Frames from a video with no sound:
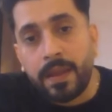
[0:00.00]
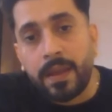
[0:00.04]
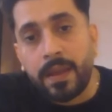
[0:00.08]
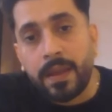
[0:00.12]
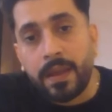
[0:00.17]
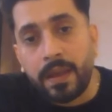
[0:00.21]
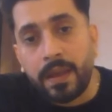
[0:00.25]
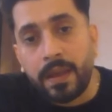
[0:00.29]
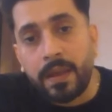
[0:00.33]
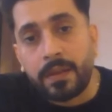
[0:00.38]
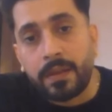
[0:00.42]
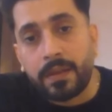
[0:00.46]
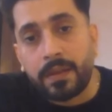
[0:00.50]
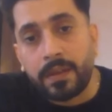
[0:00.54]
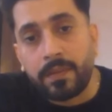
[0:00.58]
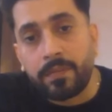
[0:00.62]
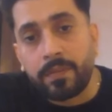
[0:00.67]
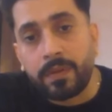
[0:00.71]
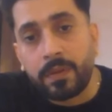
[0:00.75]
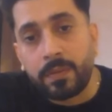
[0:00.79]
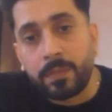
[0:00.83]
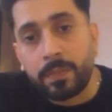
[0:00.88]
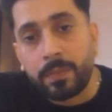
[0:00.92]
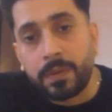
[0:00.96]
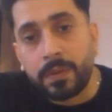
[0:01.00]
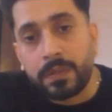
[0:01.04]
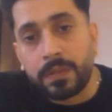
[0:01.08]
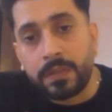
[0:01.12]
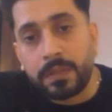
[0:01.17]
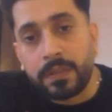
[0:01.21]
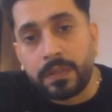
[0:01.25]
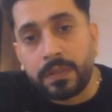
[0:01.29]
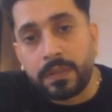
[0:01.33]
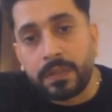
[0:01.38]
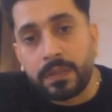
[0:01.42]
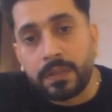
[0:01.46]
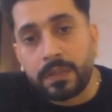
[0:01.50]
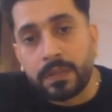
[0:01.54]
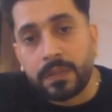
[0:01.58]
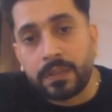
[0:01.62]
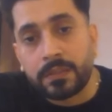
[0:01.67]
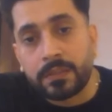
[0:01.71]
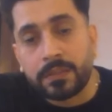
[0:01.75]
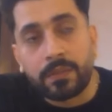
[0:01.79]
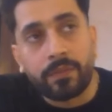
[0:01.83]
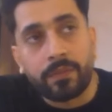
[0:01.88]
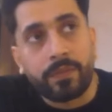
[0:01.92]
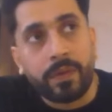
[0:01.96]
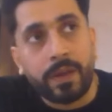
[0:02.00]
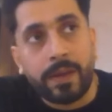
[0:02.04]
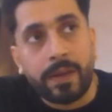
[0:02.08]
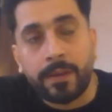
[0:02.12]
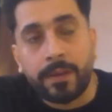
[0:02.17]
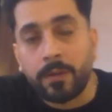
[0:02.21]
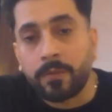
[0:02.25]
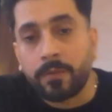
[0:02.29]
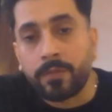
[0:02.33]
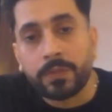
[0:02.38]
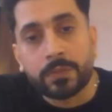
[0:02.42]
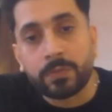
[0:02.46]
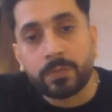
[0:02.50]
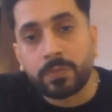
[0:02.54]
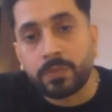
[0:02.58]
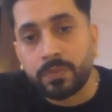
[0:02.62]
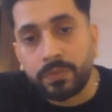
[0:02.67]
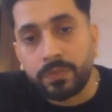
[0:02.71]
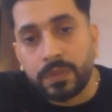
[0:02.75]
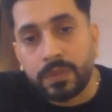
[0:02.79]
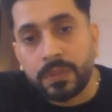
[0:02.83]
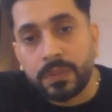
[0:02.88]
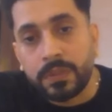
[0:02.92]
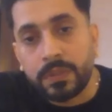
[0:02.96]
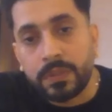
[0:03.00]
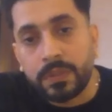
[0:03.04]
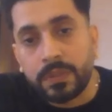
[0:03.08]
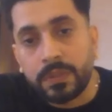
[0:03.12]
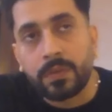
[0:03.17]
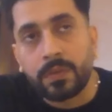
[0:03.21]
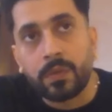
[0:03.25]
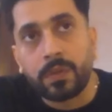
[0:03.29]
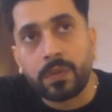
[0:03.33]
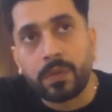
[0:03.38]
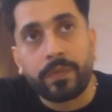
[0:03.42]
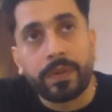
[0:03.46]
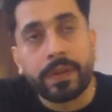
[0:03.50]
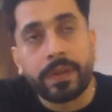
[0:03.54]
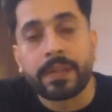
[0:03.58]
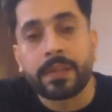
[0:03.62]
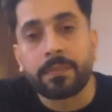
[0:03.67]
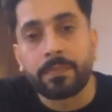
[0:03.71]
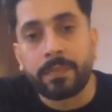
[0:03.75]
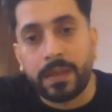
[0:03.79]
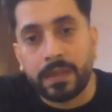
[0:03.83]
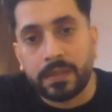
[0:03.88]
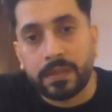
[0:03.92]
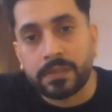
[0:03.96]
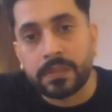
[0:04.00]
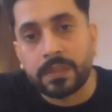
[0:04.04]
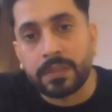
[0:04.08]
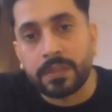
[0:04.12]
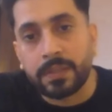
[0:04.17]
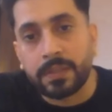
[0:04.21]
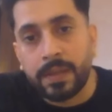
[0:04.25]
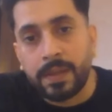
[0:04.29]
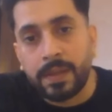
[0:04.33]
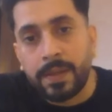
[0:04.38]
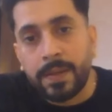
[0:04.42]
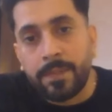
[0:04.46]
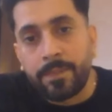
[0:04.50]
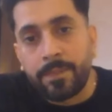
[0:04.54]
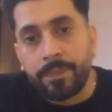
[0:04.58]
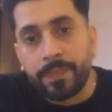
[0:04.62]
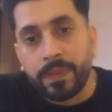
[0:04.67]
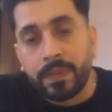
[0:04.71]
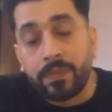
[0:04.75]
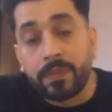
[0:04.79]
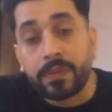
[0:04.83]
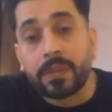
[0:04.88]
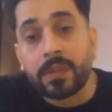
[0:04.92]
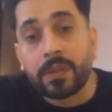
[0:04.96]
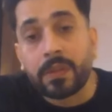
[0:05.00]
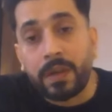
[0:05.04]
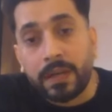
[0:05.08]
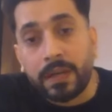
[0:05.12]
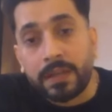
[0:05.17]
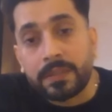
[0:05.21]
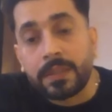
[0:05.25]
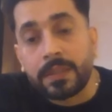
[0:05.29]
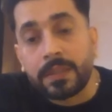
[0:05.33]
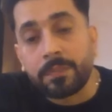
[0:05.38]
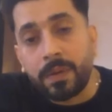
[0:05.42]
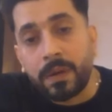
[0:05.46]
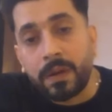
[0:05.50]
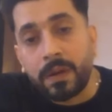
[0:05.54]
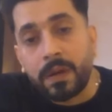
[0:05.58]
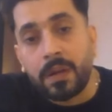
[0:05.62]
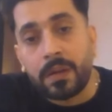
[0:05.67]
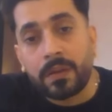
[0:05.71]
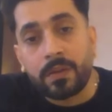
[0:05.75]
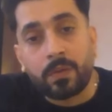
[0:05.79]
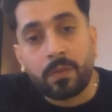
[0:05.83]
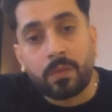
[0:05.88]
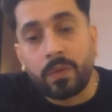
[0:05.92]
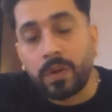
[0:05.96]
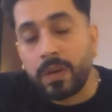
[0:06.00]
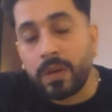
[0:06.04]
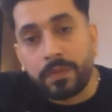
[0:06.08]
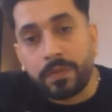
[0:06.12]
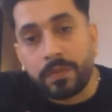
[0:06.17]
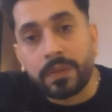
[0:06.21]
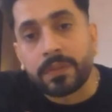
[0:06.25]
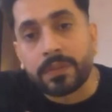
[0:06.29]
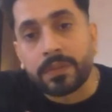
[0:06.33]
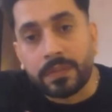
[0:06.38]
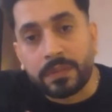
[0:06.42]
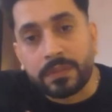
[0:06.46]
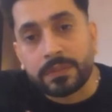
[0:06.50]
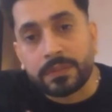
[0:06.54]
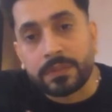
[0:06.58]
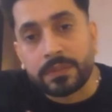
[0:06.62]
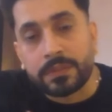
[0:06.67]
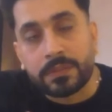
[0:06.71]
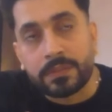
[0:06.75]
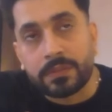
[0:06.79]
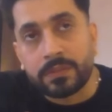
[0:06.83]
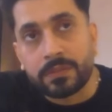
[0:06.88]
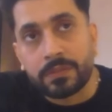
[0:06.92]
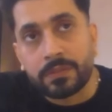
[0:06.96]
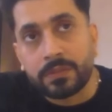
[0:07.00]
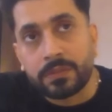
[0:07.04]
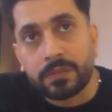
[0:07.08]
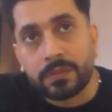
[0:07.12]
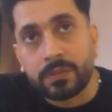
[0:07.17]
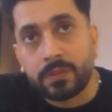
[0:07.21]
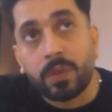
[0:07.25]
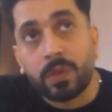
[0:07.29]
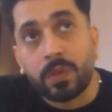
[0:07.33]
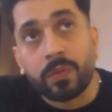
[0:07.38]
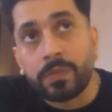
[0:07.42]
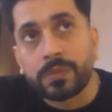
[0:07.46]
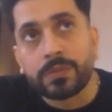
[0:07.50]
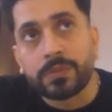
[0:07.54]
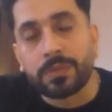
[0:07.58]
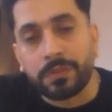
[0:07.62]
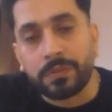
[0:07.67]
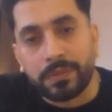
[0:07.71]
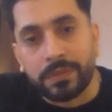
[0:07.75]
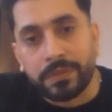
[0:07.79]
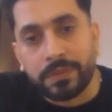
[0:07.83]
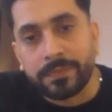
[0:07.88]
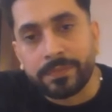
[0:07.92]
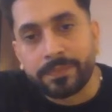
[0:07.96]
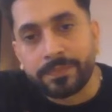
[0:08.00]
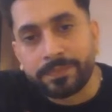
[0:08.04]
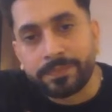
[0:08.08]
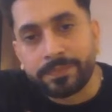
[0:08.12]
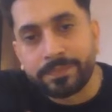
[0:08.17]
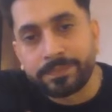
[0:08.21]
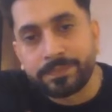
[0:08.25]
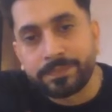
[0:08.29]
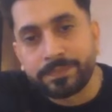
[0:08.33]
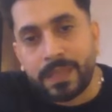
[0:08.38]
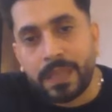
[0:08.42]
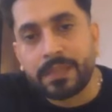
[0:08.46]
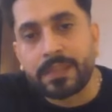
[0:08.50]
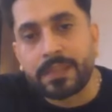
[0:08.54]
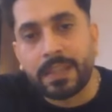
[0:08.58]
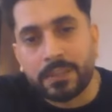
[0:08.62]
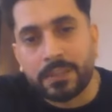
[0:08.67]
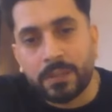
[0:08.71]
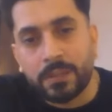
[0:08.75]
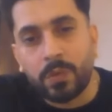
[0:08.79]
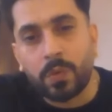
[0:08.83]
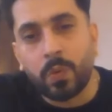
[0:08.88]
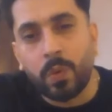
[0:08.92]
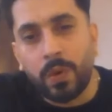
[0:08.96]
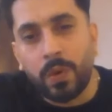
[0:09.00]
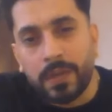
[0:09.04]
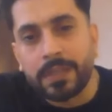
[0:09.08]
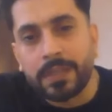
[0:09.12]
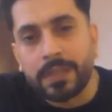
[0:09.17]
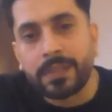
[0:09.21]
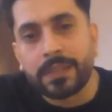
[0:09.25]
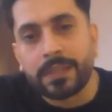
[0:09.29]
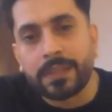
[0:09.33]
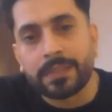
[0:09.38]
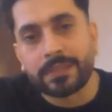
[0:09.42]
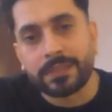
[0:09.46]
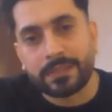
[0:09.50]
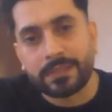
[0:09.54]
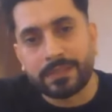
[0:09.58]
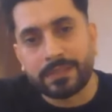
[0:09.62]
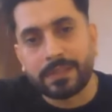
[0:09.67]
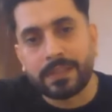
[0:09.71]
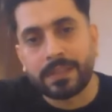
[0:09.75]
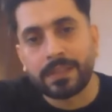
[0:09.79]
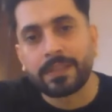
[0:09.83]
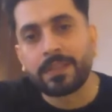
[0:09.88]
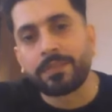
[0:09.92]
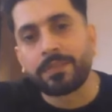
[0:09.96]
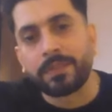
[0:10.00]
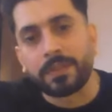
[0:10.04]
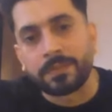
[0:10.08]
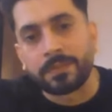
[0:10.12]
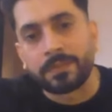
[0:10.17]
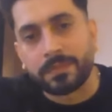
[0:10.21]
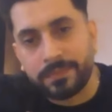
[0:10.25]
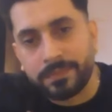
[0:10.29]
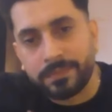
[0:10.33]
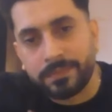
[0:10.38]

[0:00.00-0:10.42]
and everybody is a fan of his movies, you know the way he makes it, even the writing part or whatever it is, it's it's always good. And there's a quirkiness in the film.